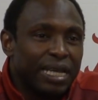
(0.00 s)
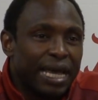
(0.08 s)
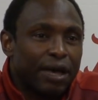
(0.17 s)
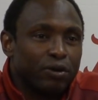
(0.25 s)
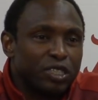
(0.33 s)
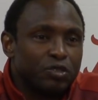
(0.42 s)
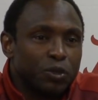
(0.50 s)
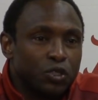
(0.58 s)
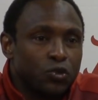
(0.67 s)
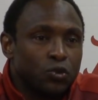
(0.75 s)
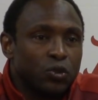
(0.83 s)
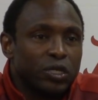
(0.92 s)
how he's
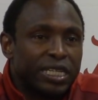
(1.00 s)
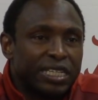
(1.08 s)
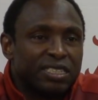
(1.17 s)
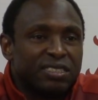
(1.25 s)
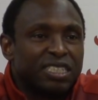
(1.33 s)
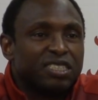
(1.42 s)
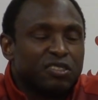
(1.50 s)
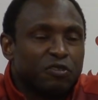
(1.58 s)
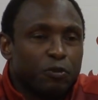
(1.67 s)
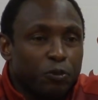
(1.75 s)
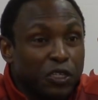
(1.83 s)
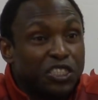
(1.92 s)
matured in the sense of
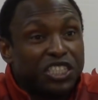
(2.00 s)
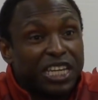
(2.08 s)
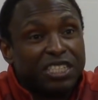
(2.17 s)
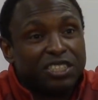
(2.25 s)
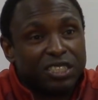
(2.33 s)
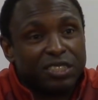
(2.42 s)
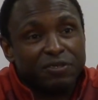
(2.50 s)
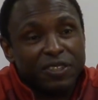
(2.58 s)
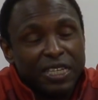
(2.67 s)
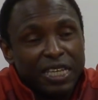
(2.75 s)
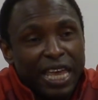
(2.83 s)
appreciation of